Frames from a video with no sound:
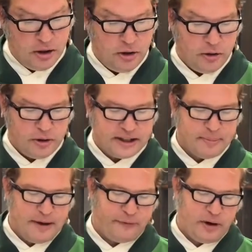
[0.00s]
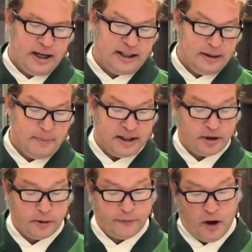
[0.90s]
Or as my friend and
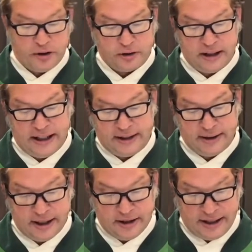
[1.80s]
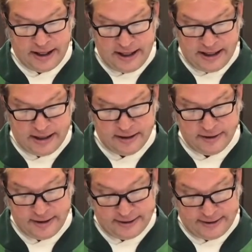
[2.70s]
mentor, Father Larry Can,
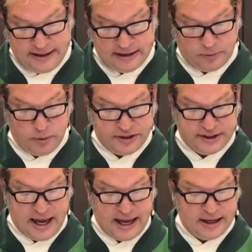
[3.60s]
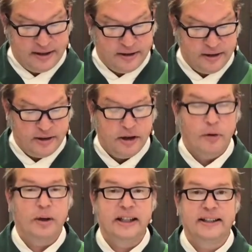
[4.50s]
deceased, would say,
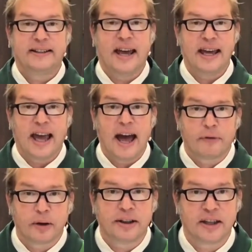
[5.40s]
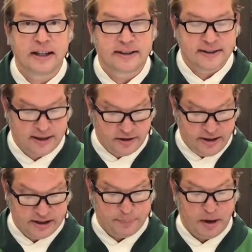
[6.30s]
we need to take everything
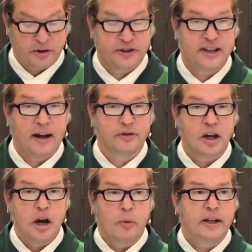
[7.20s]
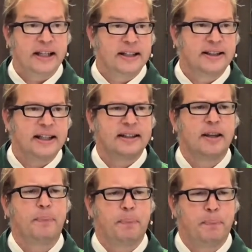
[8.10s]
serious but ourselves. We need to take the
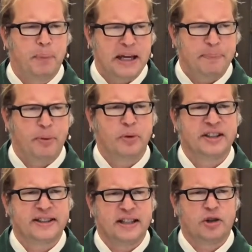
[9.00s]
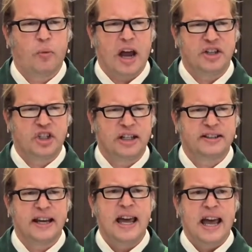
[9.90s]
people and situations
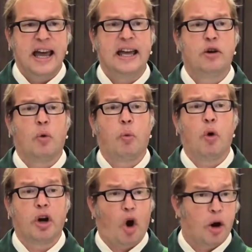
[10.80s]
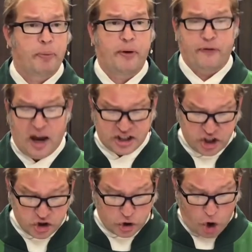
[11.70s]
and what our
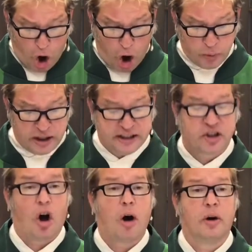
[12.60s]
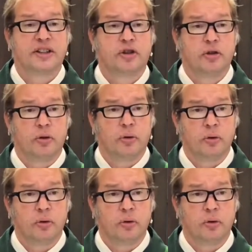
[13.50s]
professions or callings call us to.